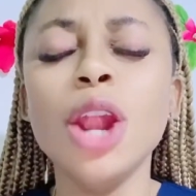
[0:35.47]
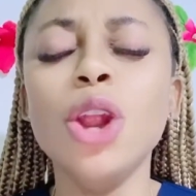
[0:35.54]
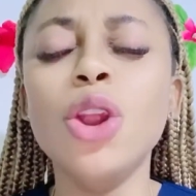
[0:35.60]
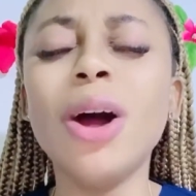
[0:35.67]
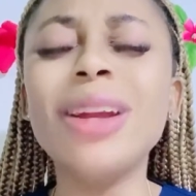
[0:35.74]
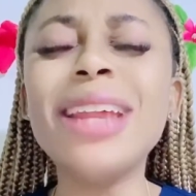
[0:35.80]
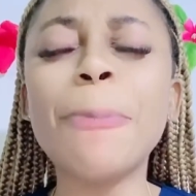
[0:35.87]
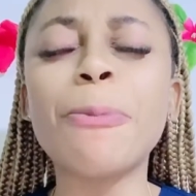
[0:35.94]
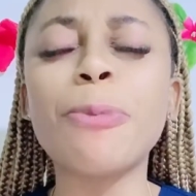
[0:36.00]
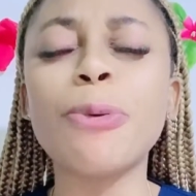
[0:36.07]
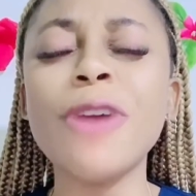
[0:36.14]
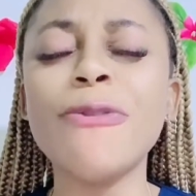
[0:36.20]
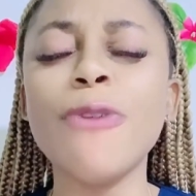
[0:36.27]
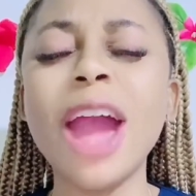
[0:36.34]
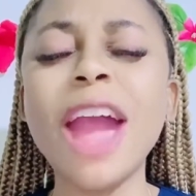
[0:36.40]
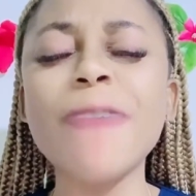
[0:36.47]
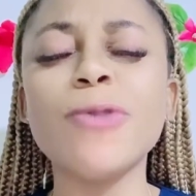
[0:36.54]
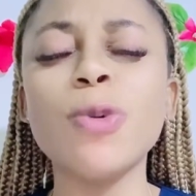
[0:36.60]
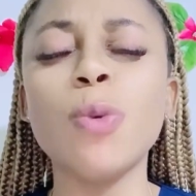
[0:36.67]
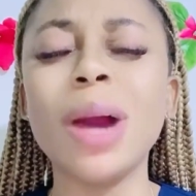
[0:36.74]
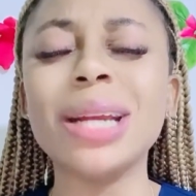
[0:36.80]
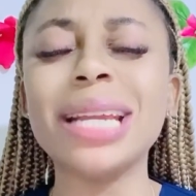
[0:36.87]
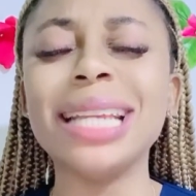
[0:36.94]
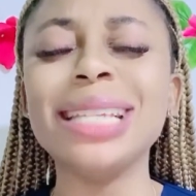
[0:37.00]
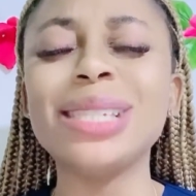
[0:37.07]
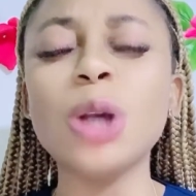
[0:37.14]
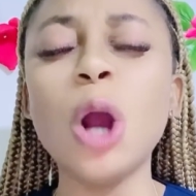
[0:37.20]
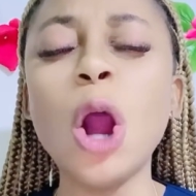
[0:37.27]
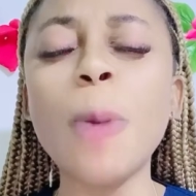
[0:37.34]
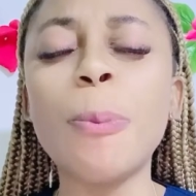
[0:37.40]
Lord, I pray for everyone that
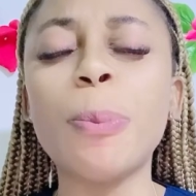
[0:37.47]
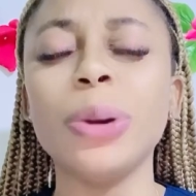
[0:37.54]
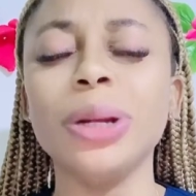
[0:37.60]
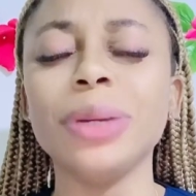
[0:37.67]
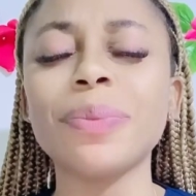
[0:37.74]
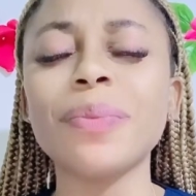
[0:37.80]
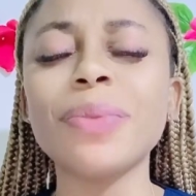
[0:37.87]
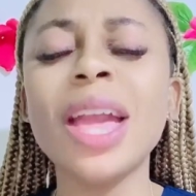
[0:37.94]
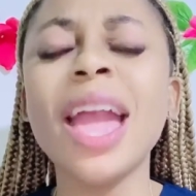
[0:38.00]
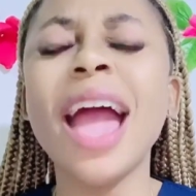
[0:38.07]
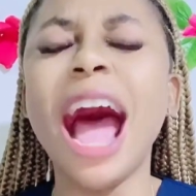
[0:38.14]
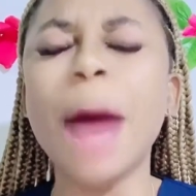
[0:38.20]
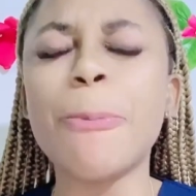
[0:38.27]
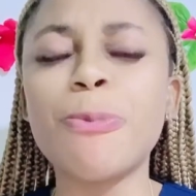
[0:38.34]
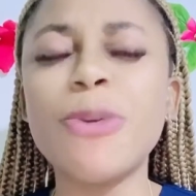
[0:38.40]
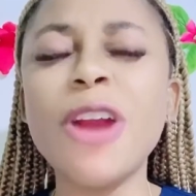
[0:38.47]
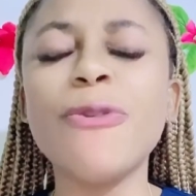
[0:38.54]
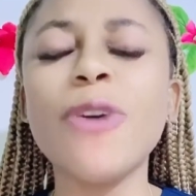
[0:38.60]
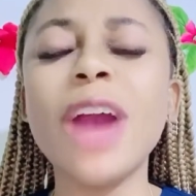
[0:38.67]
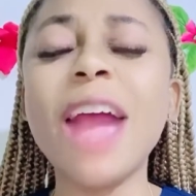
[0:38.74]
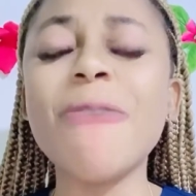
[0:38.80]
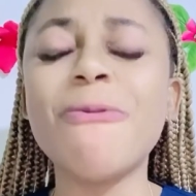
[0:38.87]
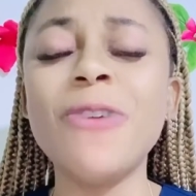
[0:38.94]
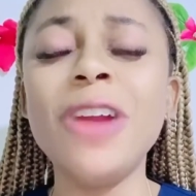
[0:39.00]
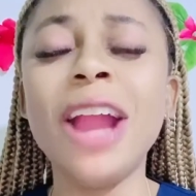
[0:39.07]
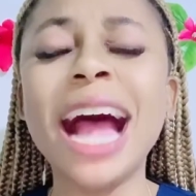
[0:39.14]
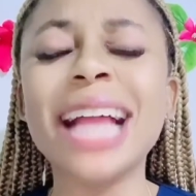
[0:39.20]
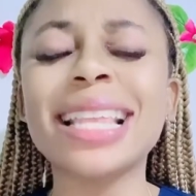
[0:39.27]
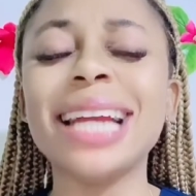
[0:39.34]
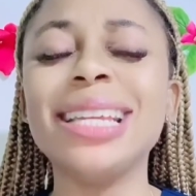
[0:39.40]
is open. I pray for every
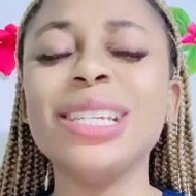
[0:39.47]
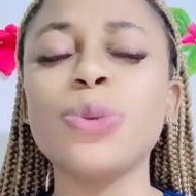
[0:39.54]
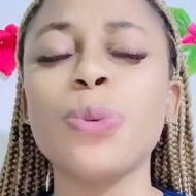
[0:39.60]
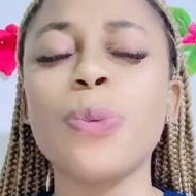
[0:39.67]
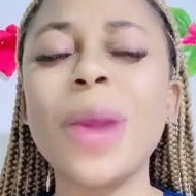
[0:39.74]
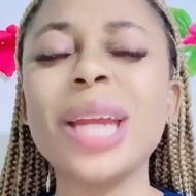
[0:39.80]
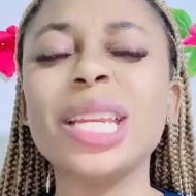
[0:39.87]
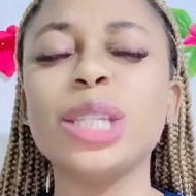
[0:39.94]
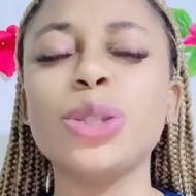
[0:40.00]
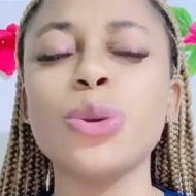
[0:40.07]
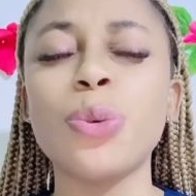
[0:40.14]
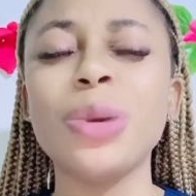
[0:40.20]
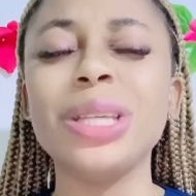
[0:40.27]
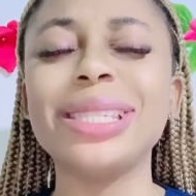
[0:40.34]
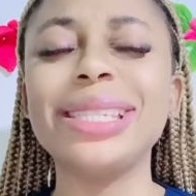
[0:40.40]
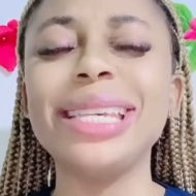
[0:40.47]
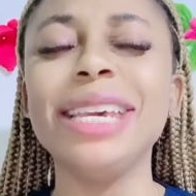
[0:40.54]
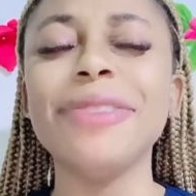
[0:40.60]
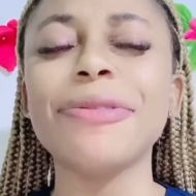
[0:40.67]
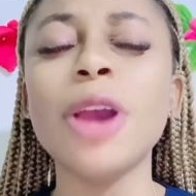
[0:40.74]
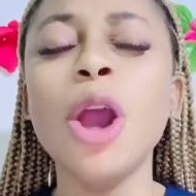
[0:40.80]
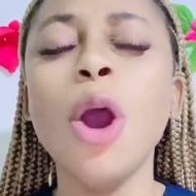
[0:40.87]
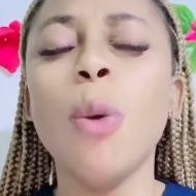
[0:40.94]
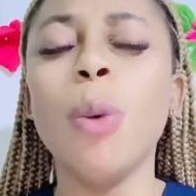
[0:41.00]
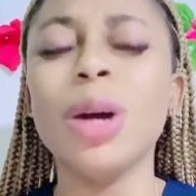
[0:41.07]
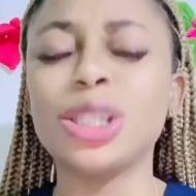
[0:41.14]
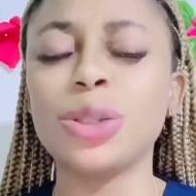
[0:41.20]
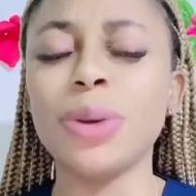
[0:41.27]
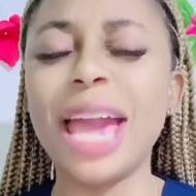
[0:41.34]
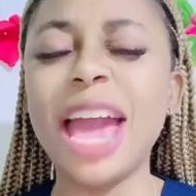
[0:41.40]
heart that is ready to receive.
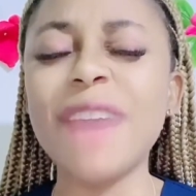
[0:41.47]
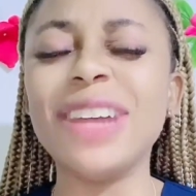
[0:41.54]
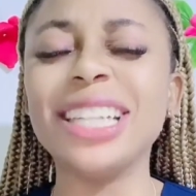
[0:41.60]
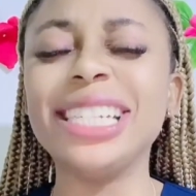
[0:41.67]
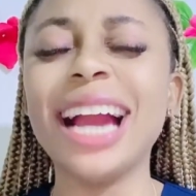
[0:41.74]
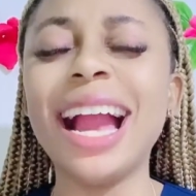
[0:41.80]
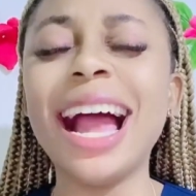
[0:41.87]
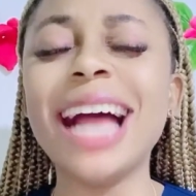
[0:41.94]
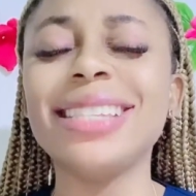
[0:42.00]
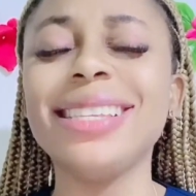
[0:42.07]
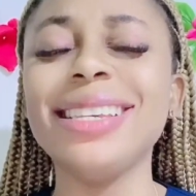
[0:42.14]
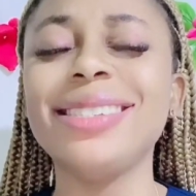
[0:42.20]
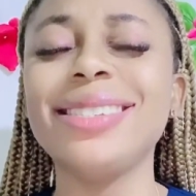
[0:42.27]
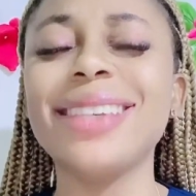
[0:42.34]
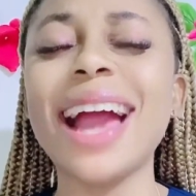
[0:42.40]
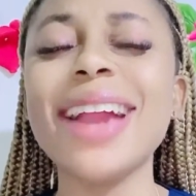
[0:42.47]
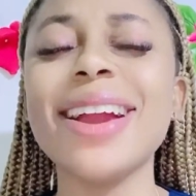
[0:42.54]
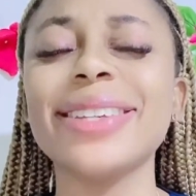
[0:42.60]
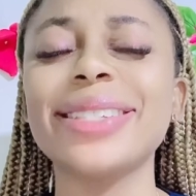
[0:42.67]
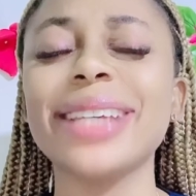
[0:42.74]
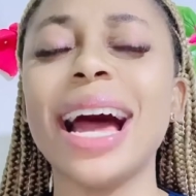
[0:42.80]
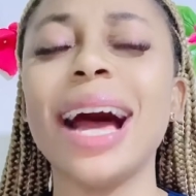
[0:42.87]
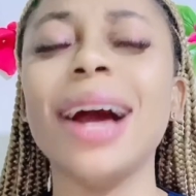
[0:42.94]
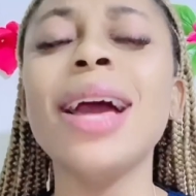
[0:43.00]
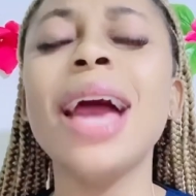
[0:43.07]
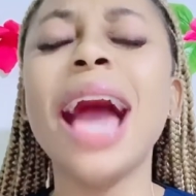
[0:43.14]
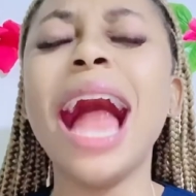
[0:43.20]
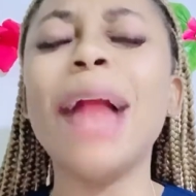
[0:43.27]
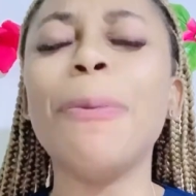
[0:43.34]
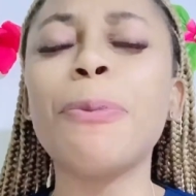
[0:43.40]
Whatsoever their heart desires are,
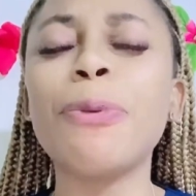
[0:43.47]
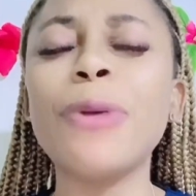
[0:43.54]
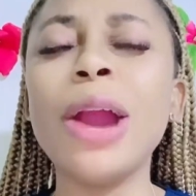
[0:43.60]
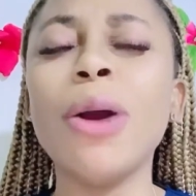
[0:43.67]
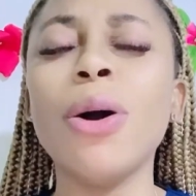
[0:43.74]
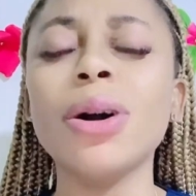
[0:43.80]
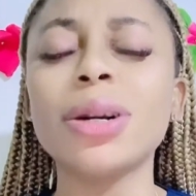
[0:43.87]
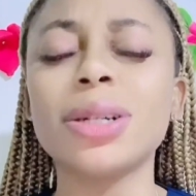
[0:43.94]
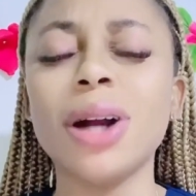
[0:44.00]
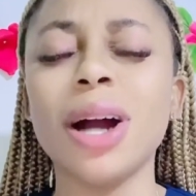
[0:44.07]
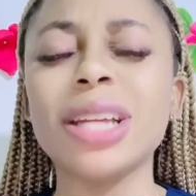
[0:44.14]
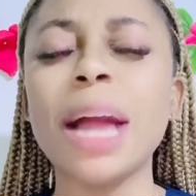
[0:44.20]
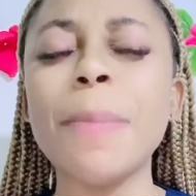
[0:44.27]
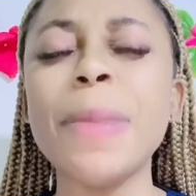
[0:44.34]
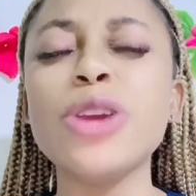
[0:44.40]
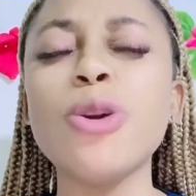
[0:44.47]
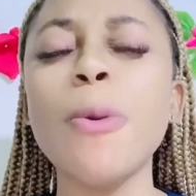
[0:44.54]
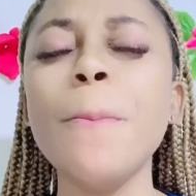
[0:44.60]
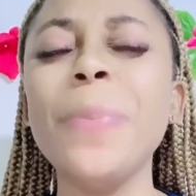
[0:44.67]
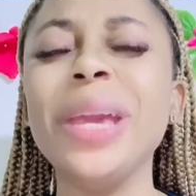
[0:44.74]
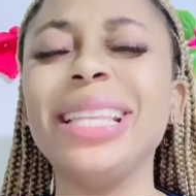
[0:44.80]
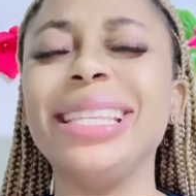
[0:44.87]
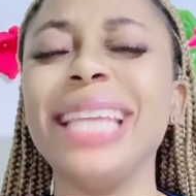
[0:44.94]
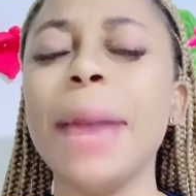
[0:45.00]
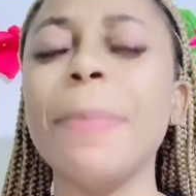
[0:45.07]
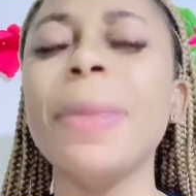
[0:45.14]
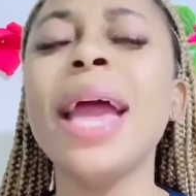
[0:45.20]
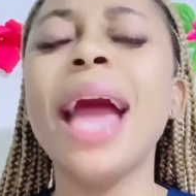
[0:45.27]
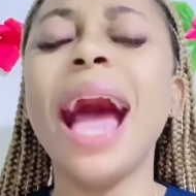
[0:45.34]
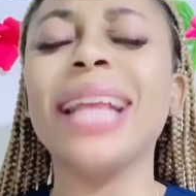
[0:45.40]
I pray, oh God, that may you meet
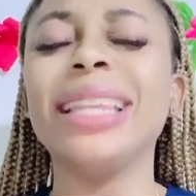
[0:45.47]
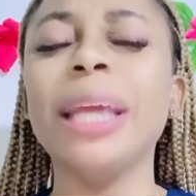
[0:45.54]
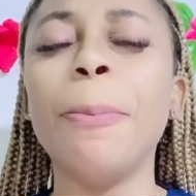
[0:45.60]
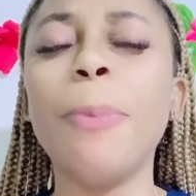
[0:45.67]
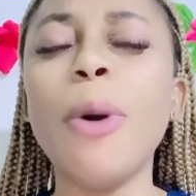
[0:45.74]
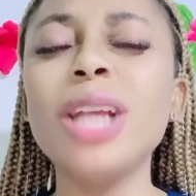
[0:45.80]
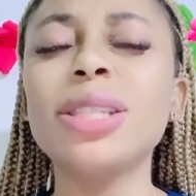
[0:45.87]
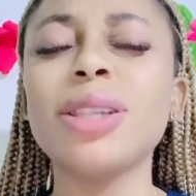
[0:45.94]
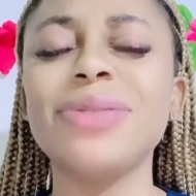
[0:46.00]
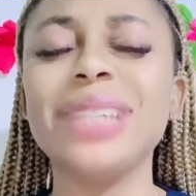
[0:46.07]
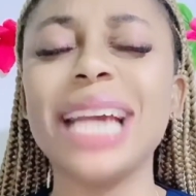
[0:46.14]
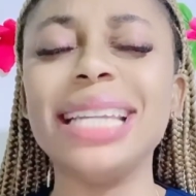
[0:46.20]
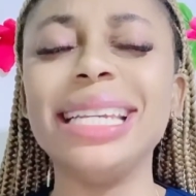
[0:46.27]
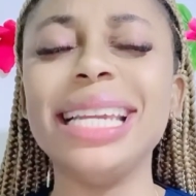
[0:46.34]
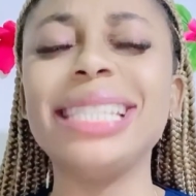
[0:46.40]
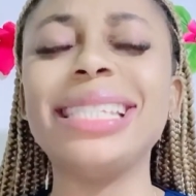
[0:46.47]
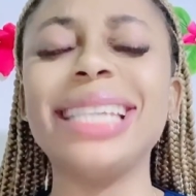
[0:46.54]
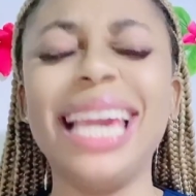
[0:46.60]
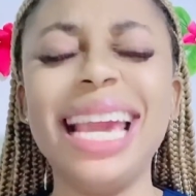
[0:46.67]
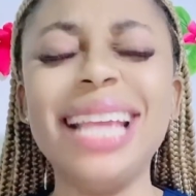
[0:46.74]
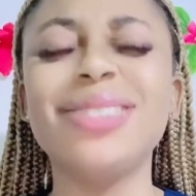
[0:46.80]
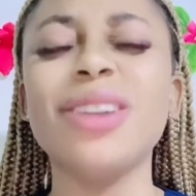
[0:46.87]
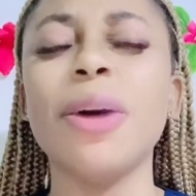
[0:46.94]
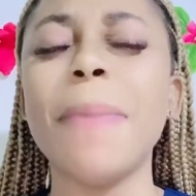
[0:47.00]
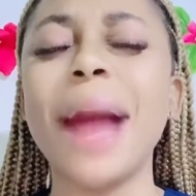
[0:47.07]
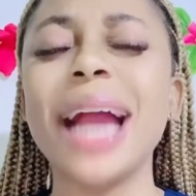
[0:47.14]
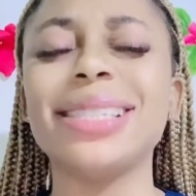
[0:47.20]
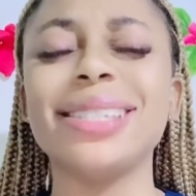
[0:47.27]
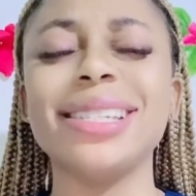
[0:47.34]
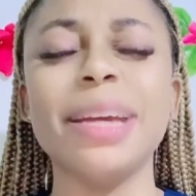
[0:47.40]
them at the point of their needs in the
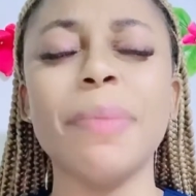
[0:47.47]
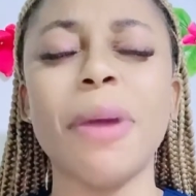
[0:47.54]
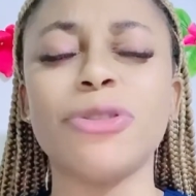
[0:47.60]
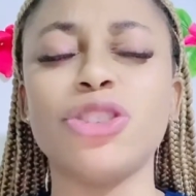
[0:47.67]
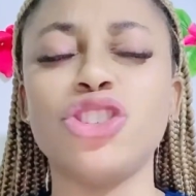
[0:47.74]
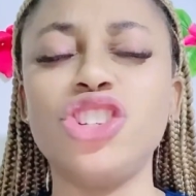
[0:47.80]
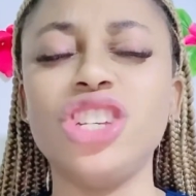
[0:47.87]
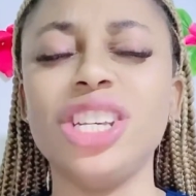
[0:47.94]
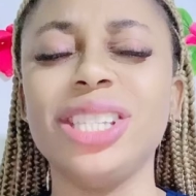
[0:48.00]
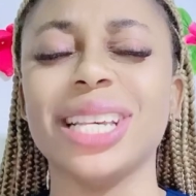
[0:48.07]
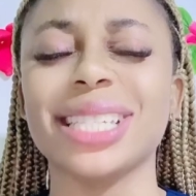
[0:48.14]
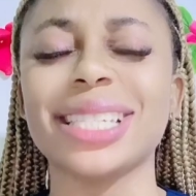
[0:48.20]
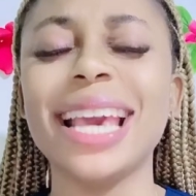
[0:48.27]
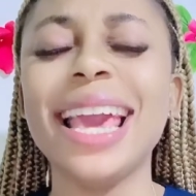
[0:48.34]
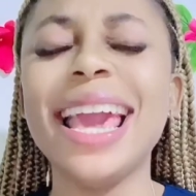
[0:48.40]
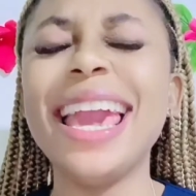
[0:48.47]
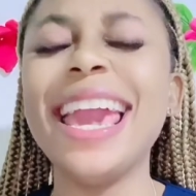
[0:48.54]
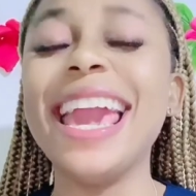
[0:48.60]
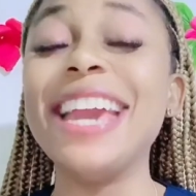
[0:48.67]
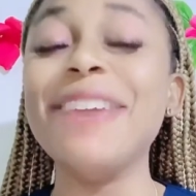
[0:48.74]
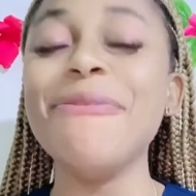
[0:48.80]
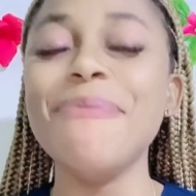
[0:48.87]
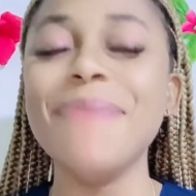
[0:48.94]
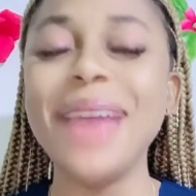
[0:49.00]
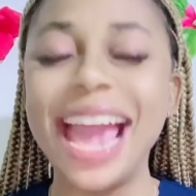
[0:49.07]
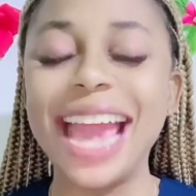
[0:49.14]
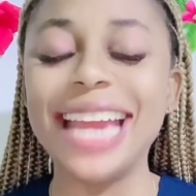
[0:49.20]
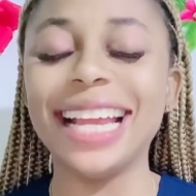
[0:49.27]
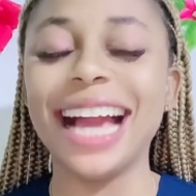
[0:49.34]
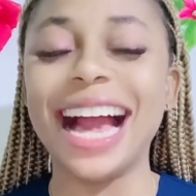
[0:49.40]
mighty name of Jesus.
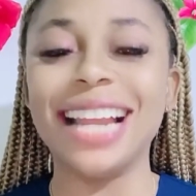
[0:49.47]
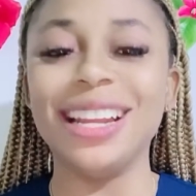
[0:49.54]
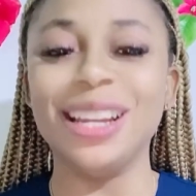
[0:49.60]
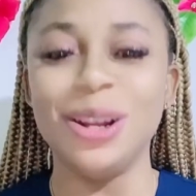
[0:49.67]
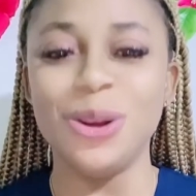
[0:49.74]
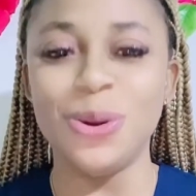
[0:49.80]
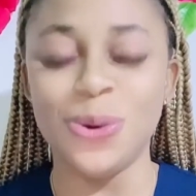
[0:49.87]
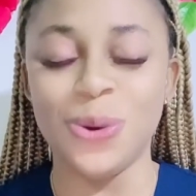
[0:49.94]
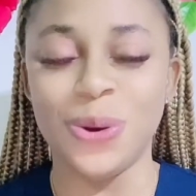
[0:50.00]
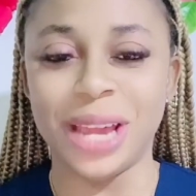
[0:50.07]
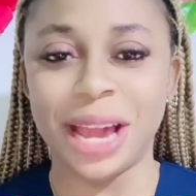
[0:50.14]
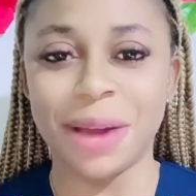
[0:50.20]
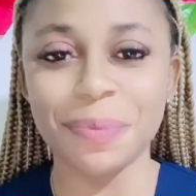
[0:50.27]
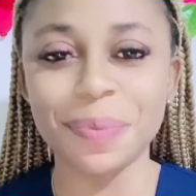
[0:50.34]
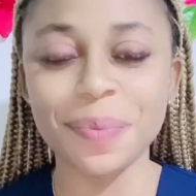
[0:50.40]
Amen. Hallelujah.